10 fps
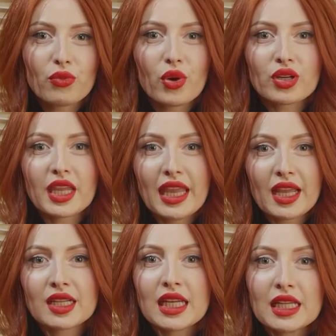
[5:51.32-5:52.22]
what
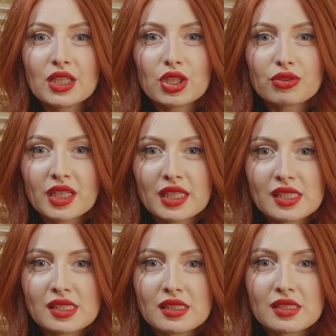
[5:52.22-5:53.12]
can
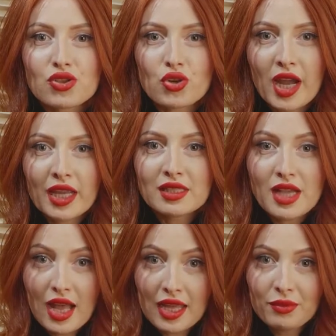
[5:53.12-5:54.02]
increase the dry
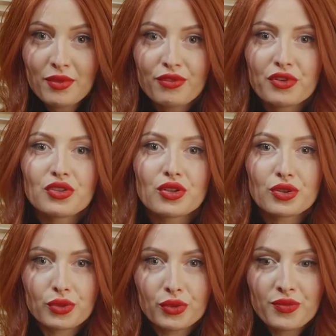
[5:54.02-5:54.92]
time for the
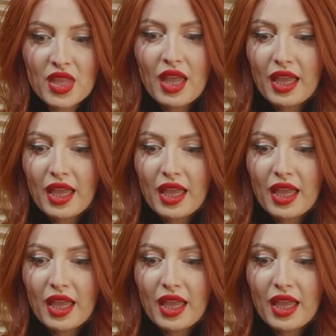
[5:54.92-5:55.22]
glue,